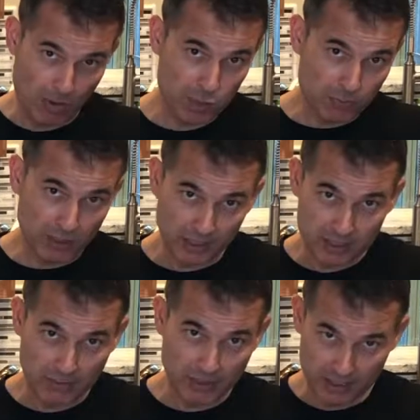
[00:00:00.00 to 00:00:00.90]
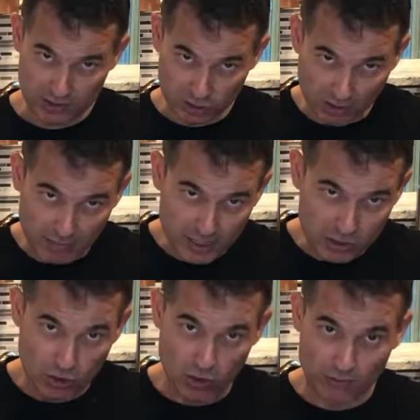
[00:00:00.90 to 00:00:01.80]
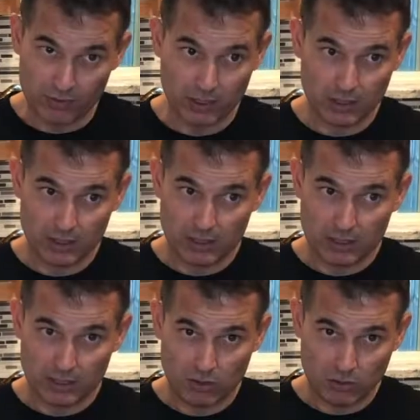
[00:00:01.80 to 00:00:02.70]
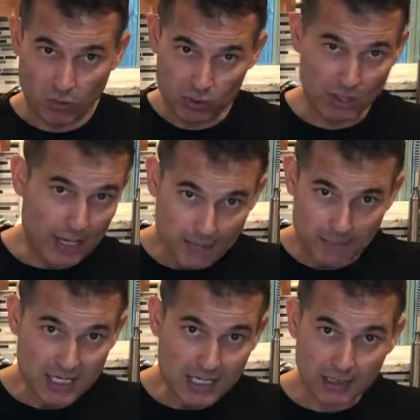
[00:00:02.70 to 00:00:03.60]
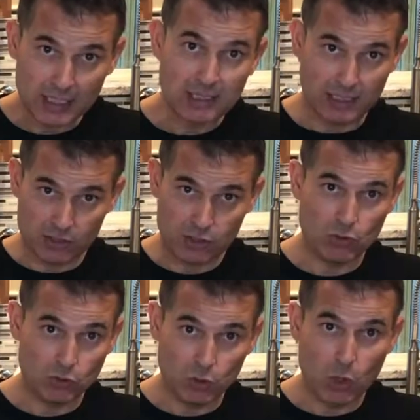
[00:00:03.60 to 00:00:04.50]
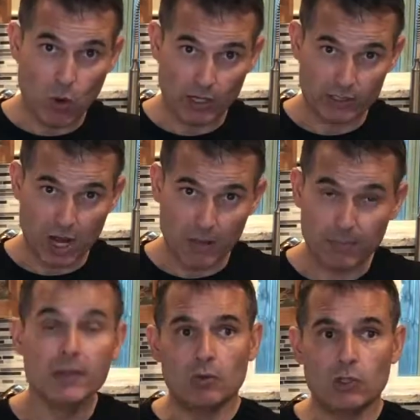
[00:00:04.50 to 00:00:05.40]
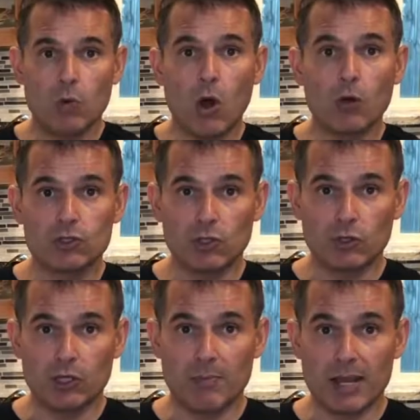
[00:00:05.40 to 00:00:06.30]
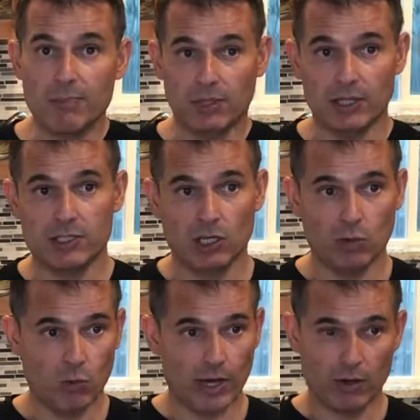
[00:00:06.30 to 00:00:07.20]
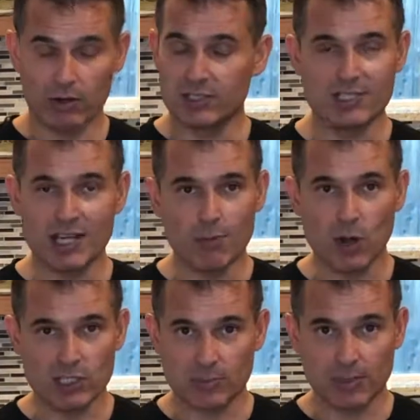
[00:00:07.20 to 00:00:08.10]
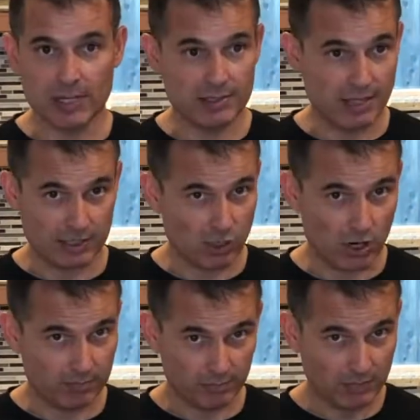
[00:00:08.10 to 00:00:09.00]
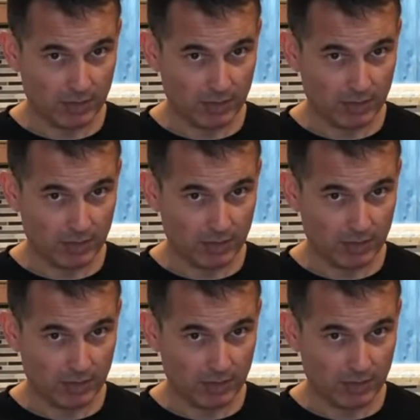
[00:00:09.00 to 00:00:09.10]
mush polenta because it's going to be served almost immediately, then the stew will go on top. You also could make polenta where it's the same recipe as that's on